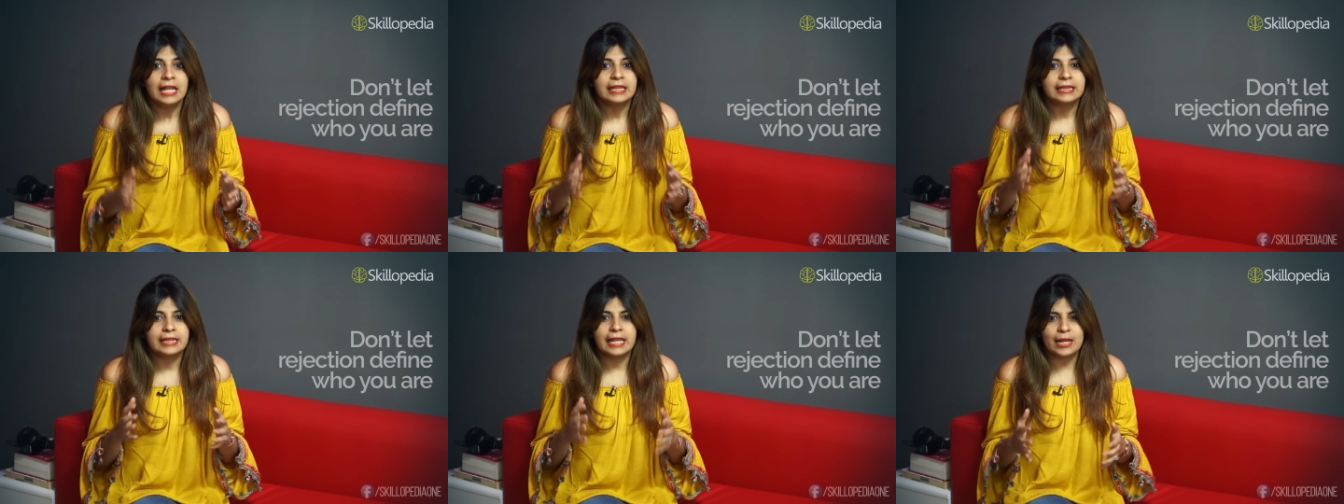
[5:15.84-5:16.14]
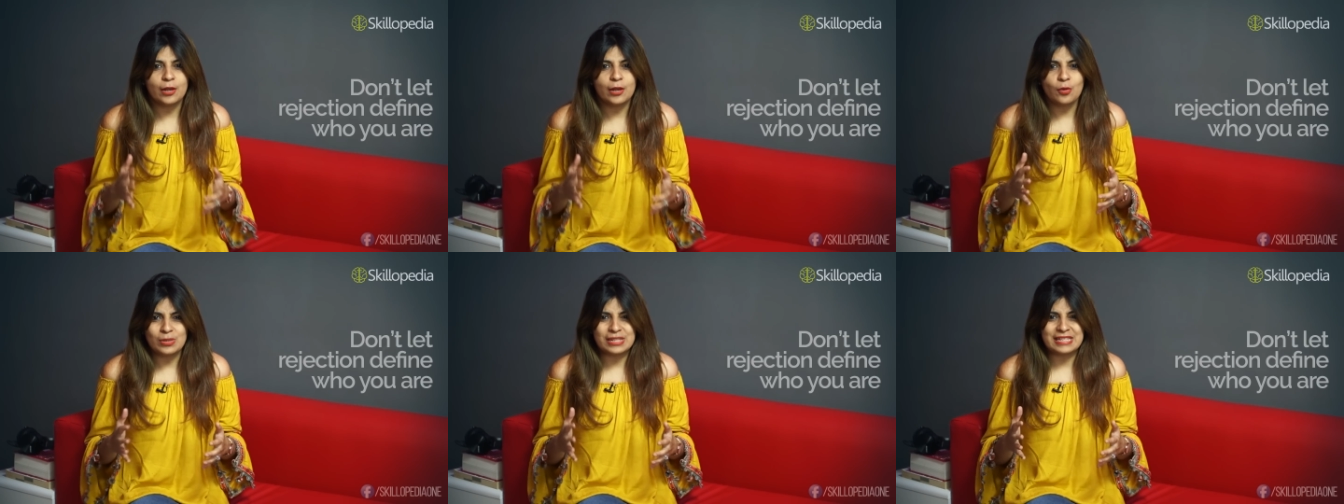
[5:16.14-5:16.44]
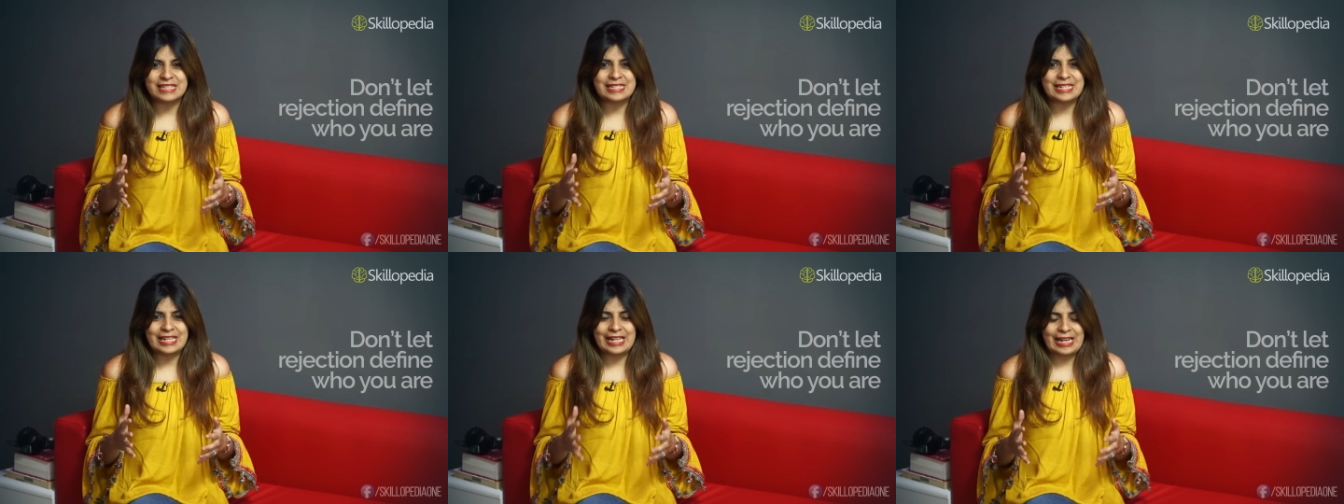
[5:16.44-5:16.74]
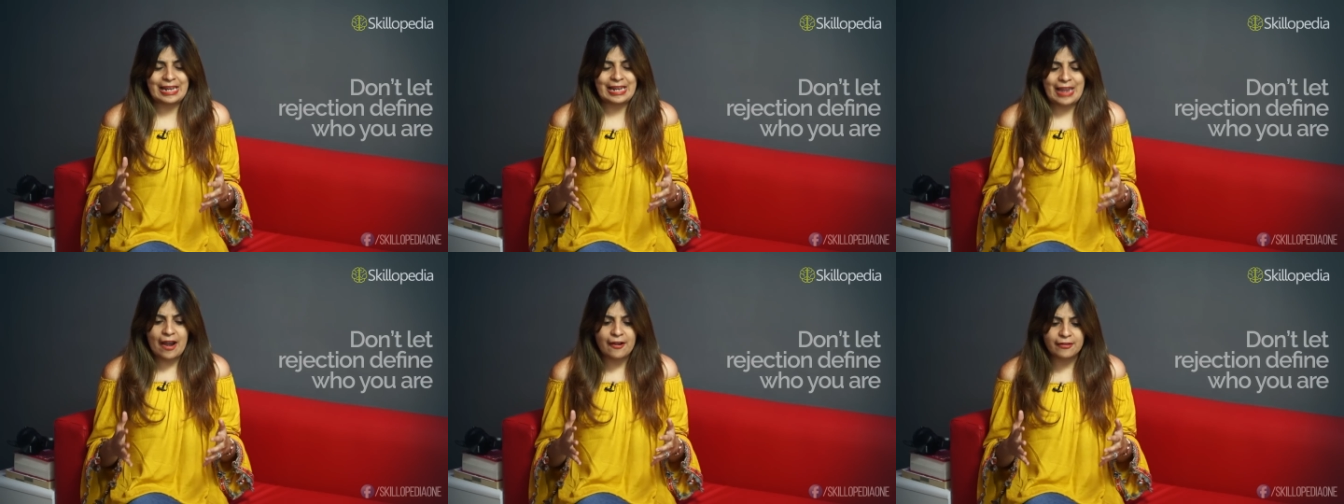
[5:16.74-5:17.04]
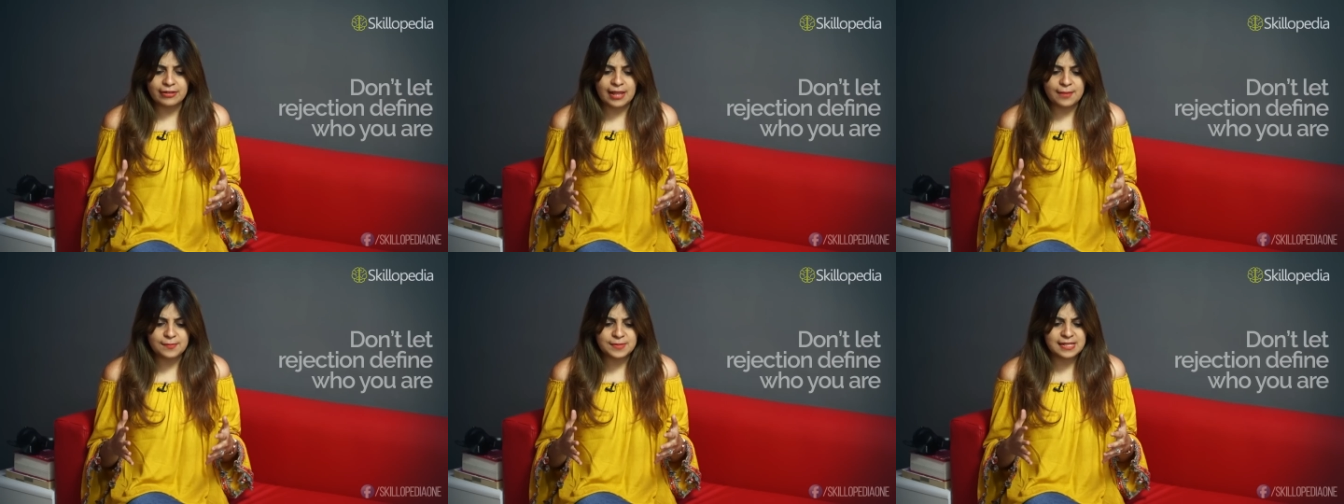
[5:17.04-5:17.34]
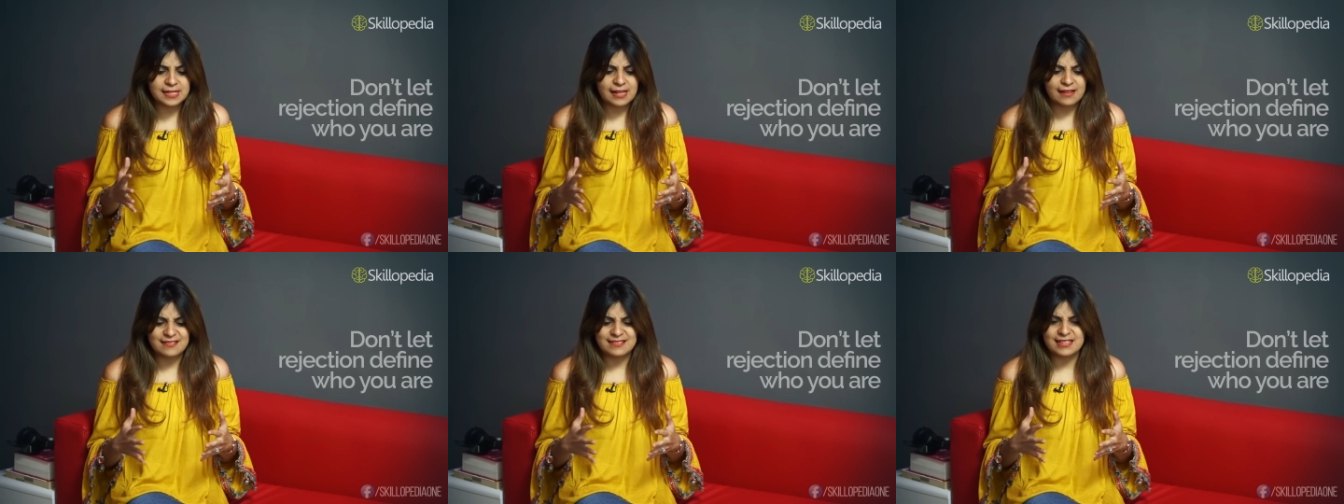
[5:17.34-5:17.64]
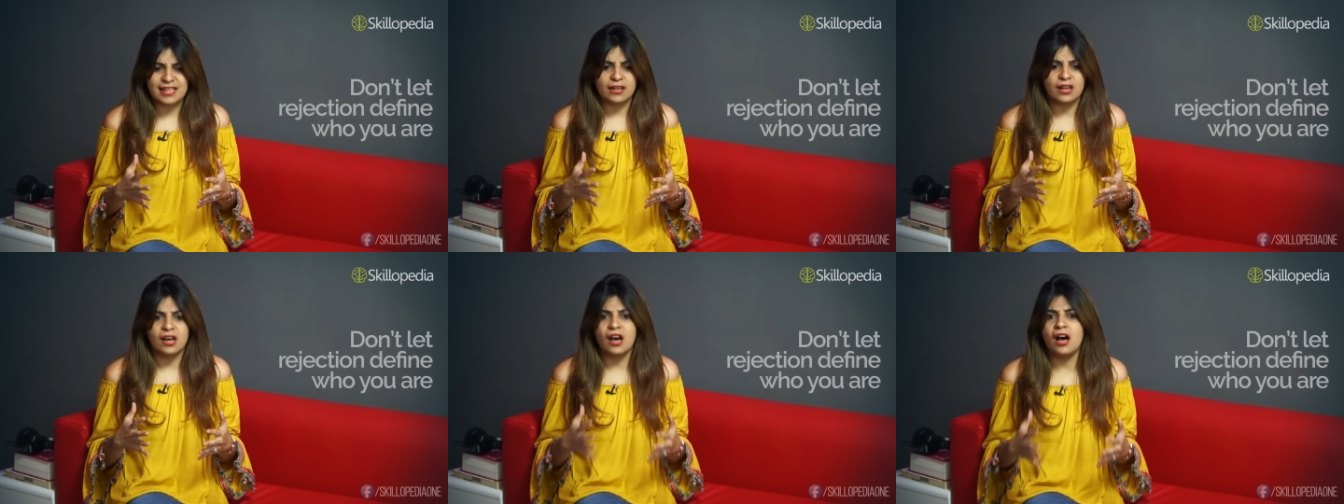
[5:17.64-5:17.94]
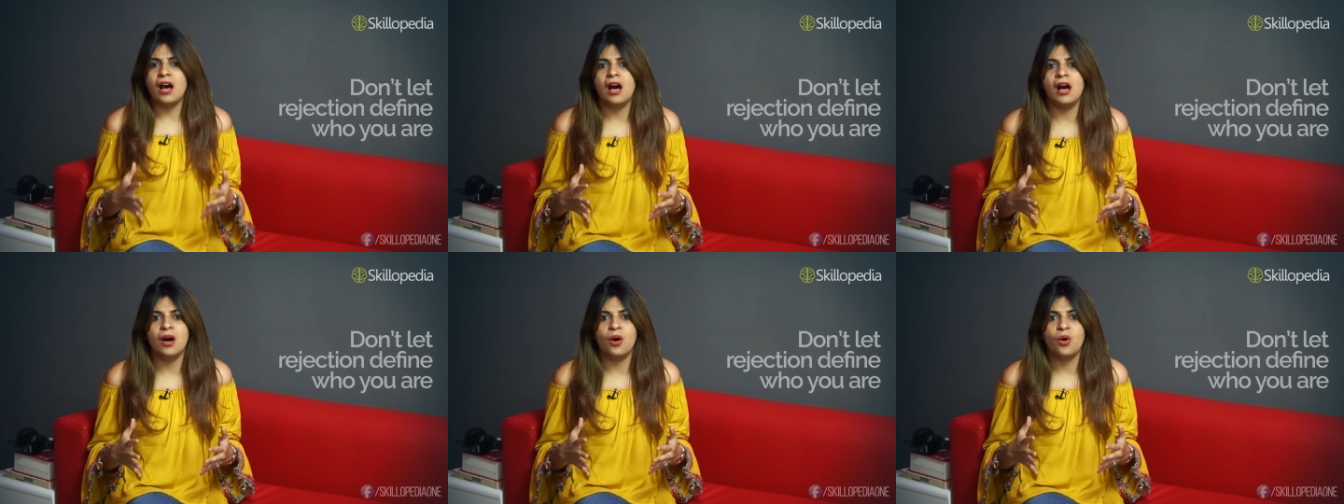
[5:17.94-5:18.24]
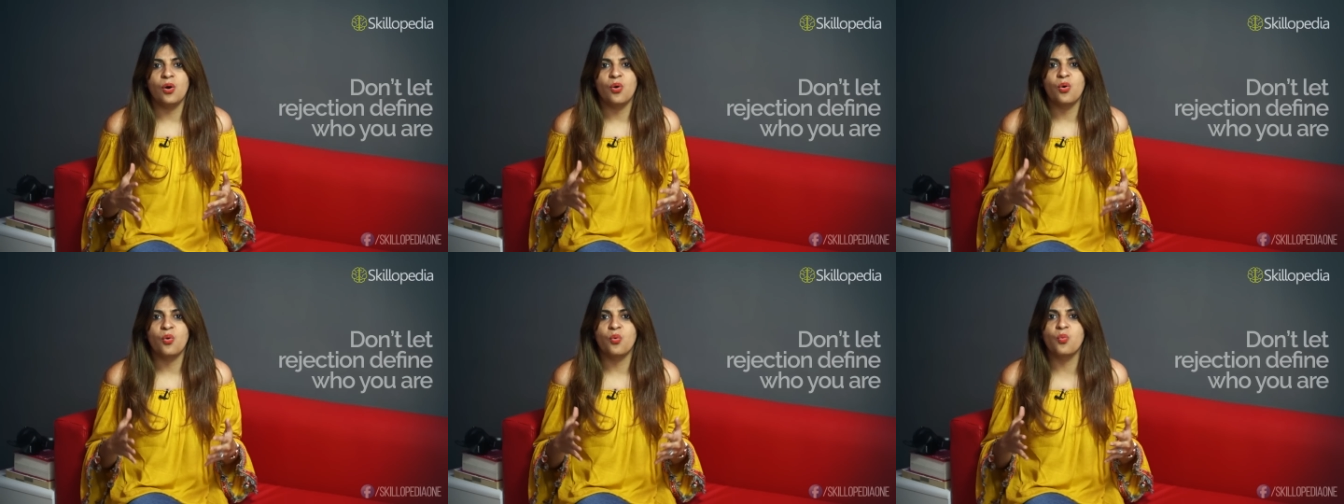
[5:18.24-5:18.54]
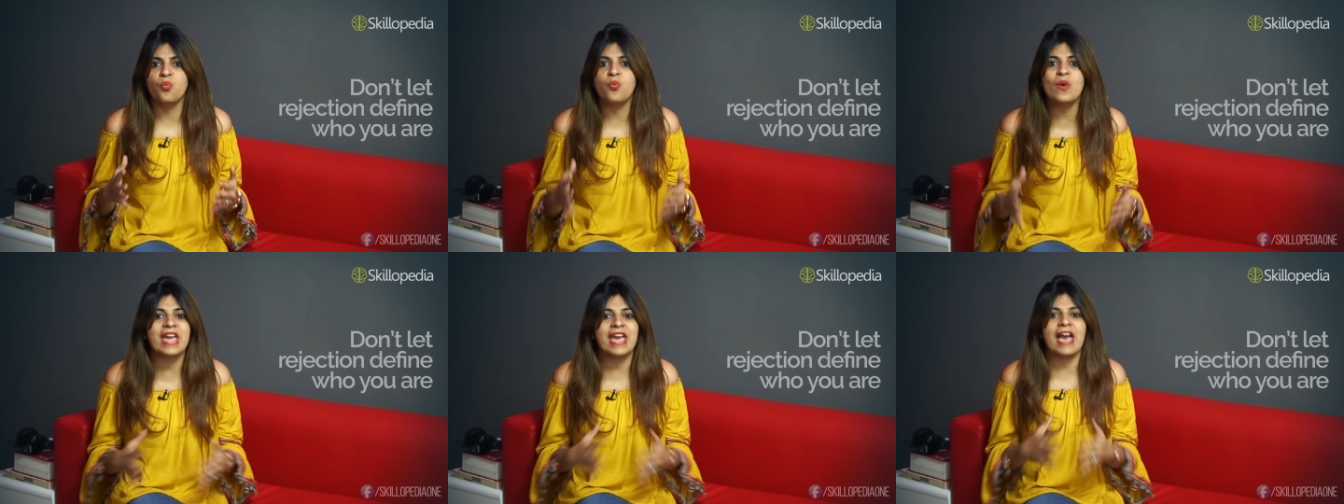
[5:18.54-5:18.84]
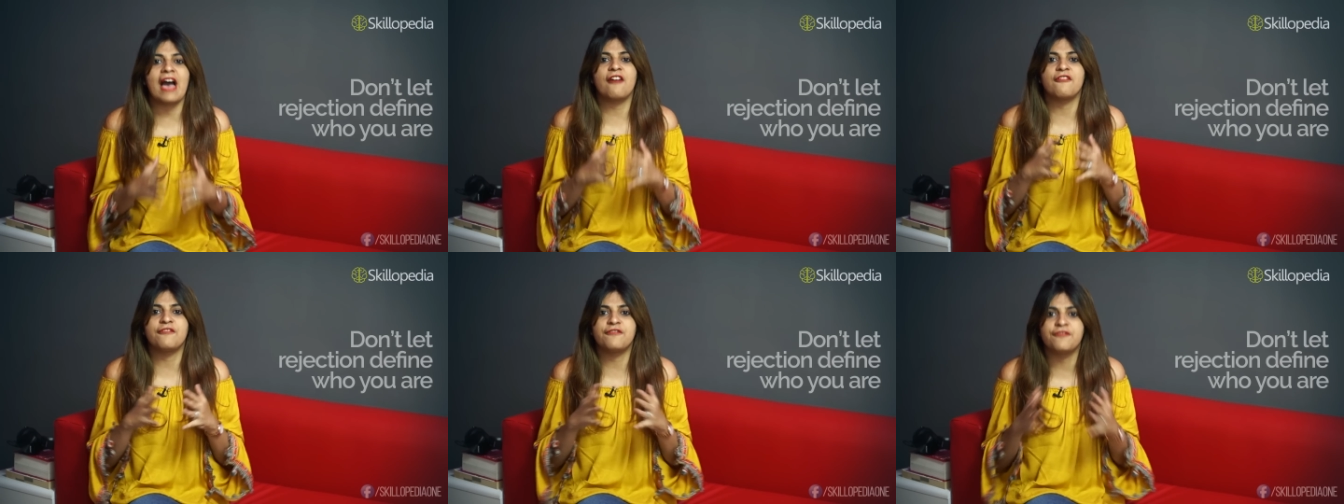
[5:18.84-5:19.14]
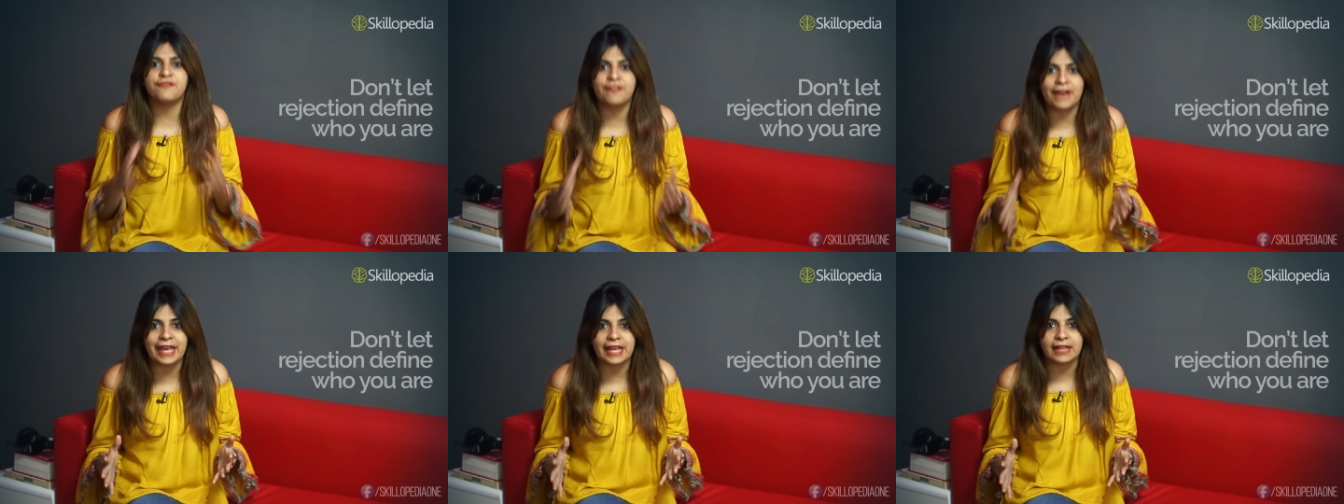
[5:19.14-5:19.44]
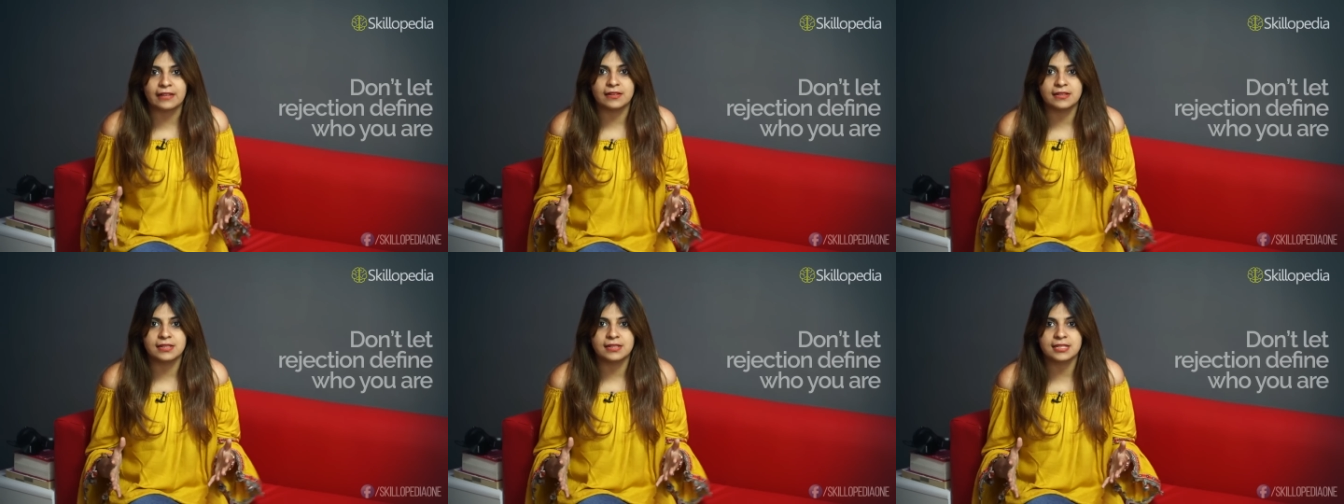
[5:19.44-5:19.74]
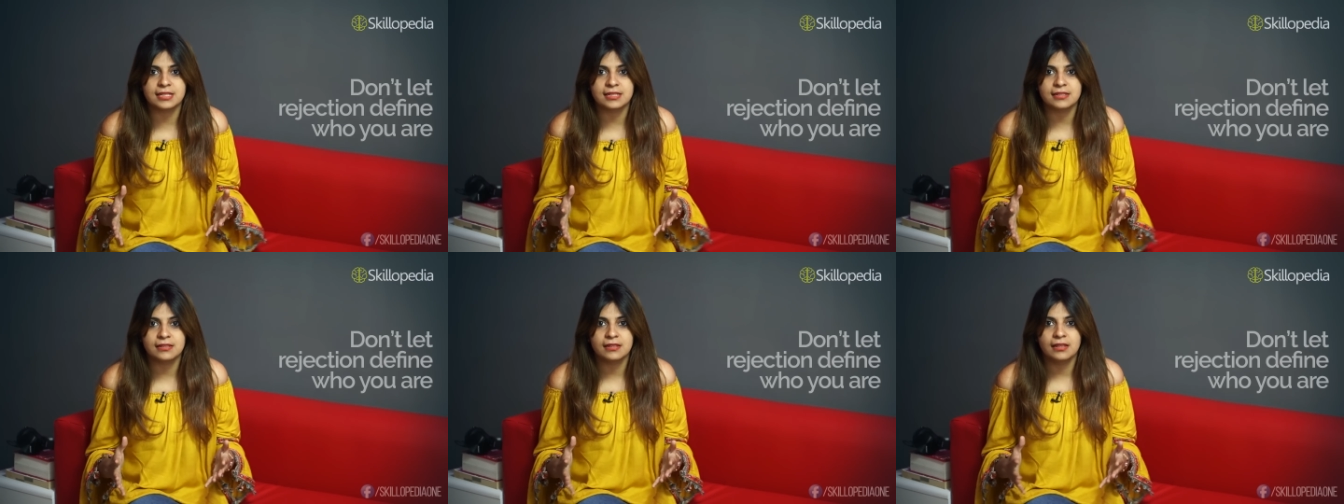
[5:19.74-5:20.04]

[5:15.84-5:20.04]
they don't declare themselves that, oh, we have failed.